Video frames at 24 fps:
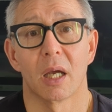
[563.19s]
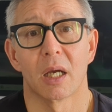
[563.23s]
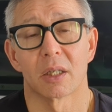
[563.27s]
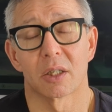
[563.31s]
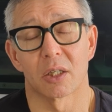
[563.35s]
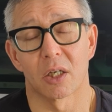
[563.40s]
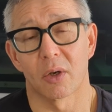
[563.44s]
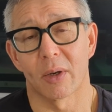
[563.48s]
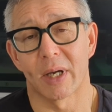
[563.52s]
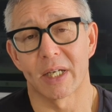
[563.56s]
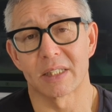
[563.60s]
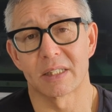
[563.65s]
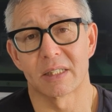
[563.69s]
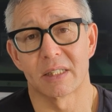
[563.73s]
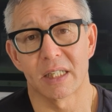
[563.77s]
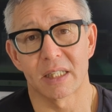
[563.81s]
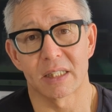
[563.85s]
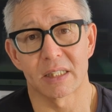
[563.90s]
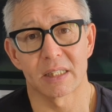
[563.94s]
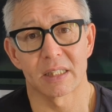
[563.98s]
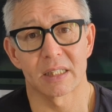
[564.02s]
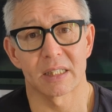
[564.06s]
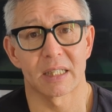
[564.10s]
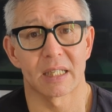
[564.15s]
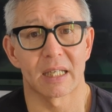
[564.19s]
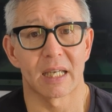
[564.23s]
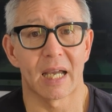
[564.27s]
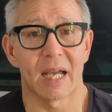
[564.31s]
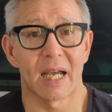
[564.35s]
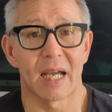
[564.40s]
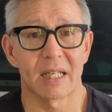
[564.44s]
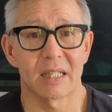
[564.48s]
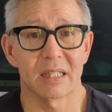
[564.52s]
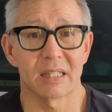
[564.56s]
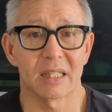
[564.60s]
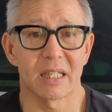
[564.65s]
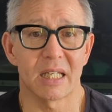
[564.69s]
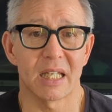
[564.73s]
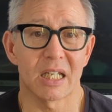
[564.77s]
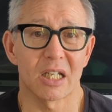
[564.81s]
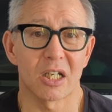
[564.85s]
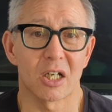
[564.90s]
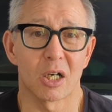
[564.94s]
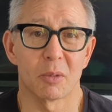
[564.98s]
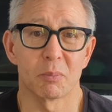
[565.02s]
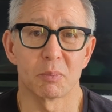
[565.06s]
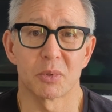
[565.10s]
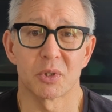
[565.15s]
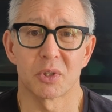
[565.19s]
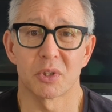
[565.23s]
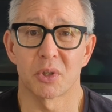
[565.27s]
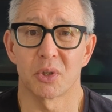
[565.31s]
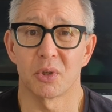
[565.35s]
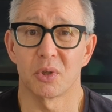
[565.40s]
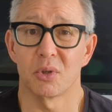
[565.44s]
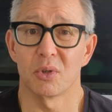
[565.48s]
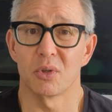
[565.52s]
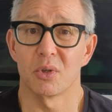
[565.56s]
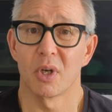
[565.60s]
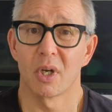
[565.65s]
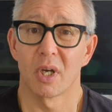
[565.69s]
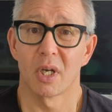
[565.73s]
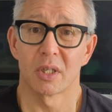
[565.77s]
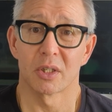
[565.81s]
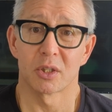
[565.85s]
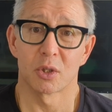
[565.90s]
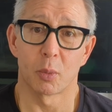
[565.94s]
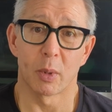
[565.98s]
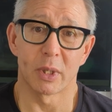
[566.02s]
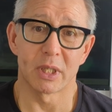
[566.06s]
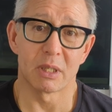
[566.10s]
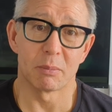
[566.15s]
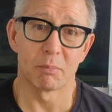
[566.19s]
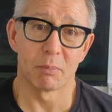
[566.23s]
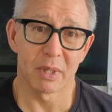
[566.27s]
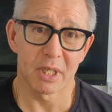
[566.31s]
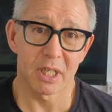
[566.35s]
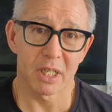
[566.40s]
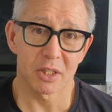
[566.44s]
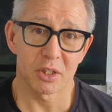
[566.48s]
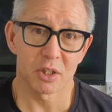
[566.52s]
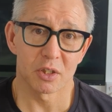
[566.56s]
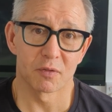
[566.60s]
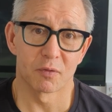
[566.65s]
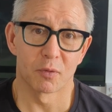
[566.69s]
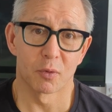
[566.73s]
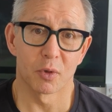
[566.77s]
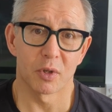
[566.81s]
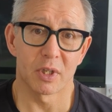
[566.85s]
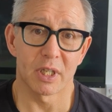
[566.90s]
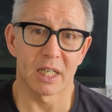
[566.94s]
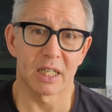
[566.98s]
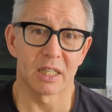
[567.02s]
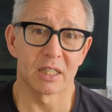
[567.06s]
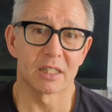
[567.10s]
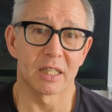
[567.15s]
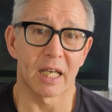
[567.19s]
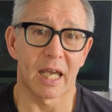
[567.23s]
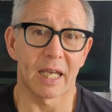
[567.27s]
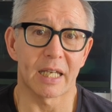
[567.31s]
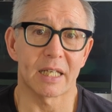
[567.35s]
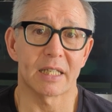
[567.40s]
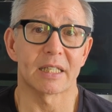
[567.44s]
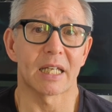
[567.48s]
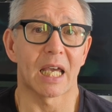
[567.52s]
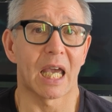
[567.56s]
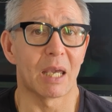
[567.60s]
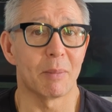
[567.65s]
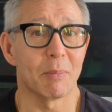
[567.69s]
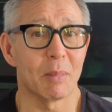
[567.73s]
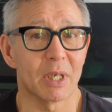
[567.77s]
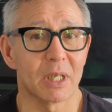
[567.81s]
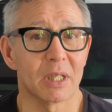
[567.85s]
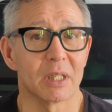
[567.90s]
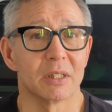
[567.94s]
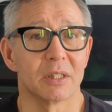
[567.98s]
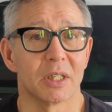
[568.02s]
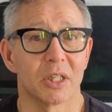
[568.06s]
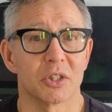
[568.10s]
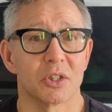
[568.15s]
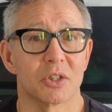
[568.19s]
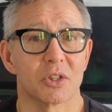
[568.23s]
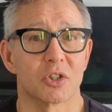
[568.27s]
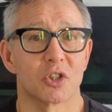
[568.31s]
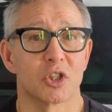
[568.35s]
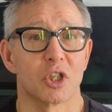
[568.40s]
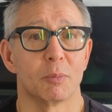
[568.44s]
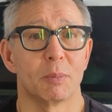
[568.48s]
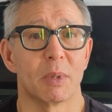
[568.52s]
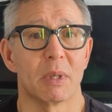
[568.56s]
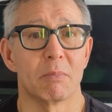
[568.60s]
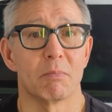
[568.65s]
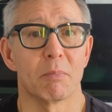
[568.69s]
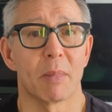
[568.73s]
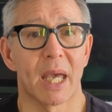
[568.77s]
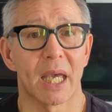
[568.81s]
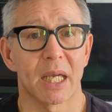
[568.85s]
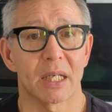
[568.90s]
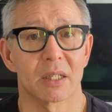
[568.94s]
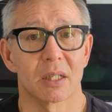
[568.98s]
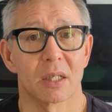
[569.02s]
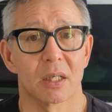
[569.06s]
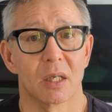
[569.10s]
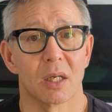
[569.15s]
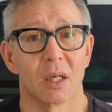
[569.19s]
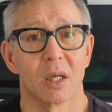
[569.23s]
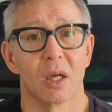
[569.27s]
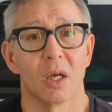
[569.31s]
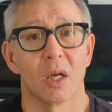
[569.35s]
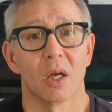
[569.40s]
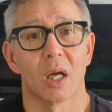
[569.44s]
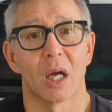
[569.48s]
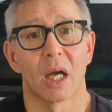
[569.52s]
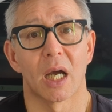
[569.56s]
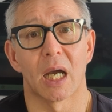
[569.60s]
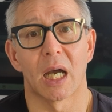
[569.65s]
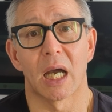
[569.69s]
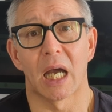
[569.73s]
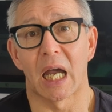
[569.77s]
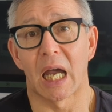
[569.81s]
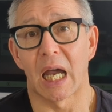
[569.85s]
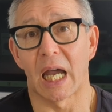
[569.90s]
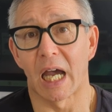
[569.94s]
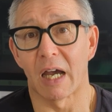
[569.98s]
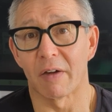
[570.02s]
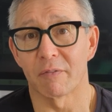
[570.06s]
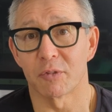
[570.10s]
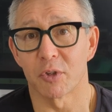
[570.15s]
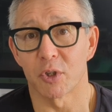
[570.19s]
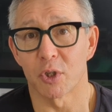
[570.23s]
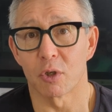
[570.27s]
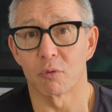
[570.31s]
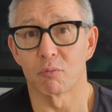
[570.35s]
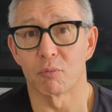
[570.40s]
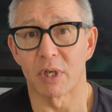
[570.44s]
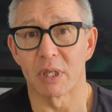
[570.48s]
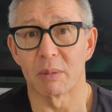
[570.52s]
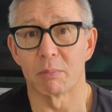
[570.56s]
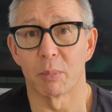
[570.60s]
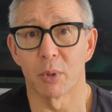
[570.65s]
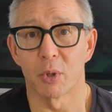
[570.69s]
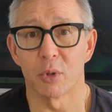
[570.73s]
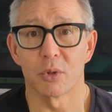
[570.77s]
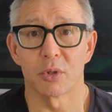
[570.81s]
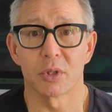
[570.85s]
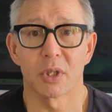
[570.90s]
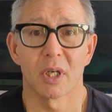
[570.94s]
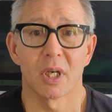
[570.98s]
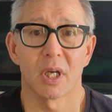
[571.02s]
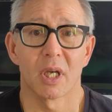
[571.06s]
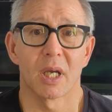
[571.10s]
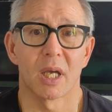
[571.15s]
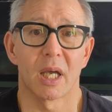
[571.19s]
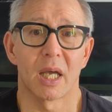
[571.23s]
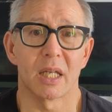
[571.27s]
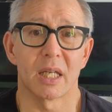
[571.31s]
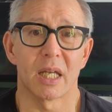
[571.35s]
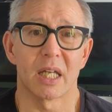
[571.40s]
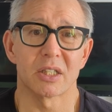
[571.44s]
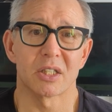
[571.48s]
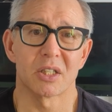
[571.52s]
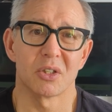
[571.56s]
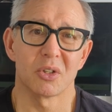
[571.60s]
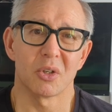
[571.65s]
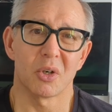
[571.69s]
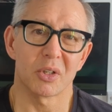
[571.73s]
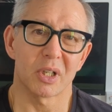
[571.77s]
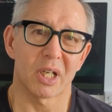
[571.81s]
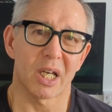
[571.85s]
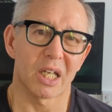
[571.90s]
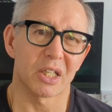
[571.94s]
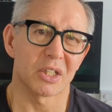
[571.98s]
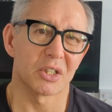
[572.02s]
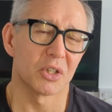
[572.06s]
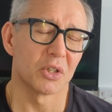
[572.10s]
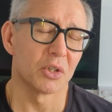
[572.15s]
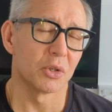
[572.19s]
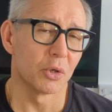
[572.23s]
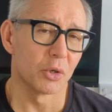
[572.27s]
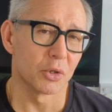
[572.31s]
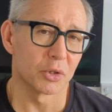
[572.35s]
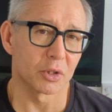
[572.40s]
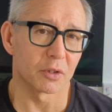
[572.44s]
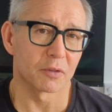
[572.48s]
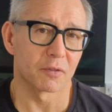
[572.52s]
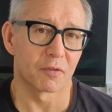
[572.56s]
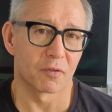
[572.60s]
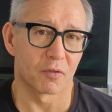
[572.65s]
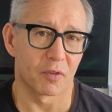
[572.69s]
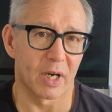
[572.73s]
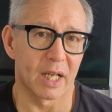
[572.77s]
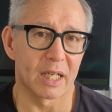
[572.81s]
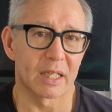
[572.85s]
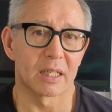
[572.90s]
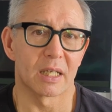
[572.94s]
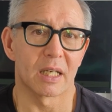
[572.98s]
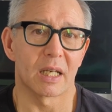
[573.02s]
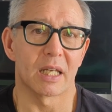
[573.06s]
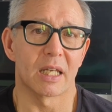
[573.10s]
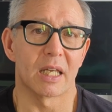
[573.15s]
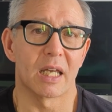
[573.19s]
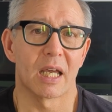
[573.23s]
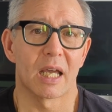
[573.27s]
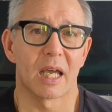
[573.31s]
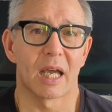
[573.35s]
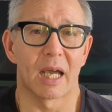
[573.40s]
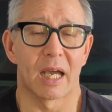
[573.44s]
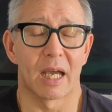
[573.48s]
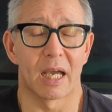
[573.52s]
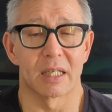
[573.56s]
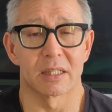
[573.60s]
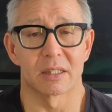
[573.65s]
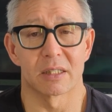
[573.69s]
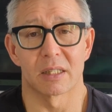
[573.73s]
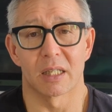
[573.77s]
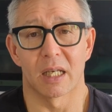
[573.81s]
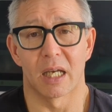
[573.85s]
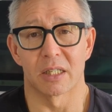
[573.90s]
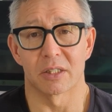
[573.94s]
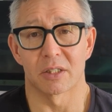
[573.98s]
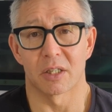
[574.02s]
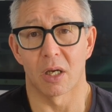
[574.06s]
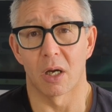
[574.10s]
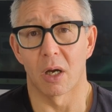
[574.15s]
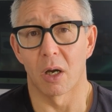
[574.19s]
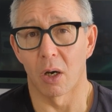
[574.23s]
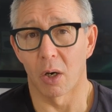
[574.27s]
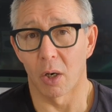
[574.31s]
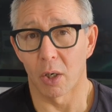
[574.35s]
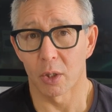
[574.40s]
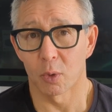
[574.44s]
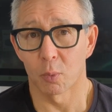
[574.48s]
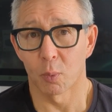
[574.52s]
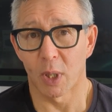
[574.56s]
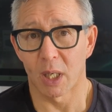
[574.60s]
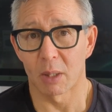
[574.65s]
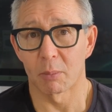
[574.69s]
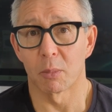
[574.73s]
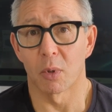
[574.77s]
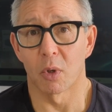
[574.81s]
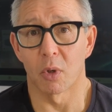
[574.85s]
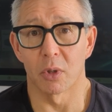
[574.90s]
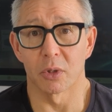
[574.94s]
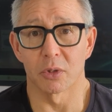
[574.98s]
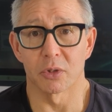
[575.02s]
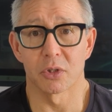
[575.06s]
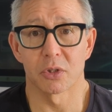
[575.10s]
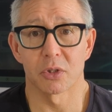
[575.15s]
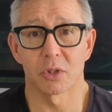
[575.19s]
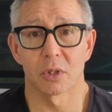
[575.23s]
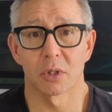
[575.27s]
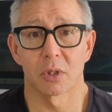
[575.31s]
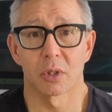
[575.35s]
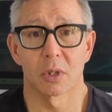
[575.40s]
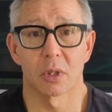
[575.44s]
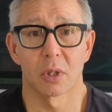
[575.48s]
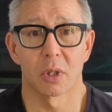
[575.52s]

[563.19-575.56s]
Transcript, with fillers: Now, as this can take up to 20 minutes for the exact timing conditions to be met, uh, after you reboot, it is not as user friendly as, as the hardware mods.